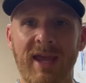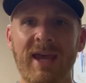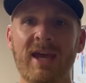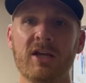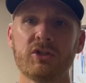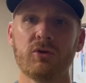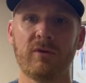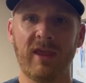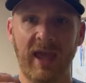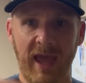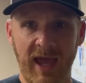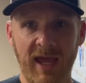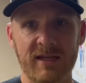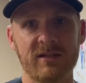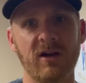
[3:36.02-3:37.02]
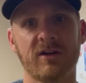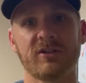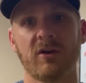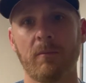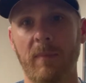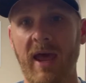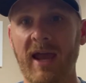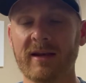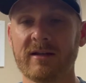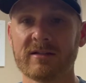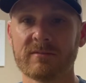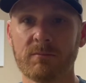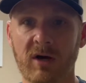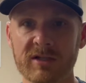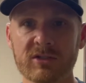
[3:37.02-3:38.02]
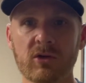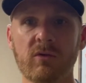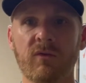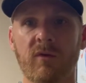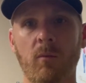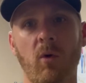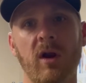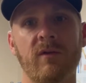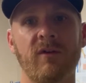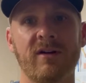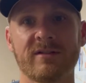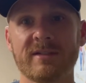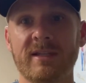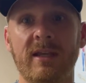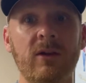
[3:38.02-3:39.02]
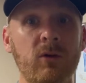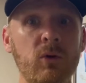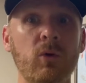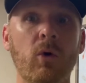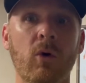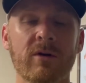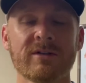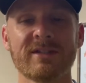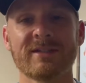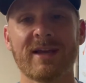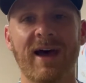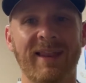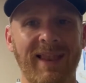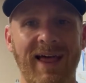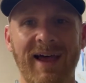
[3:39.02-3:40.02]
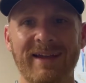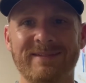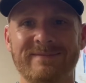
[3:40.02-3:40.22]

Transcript: to the adductor magnus muscle from one of our CUU courses online.